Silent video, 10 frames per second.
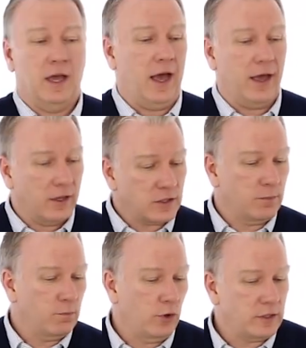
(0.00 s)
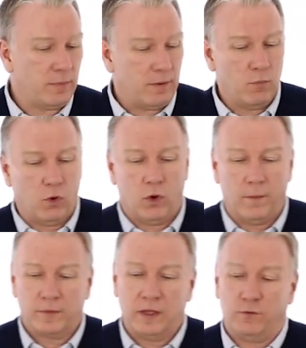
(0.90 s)
at some point a bit
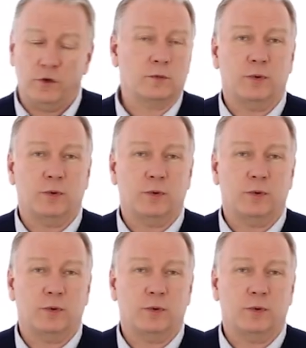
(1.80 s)
more in the future.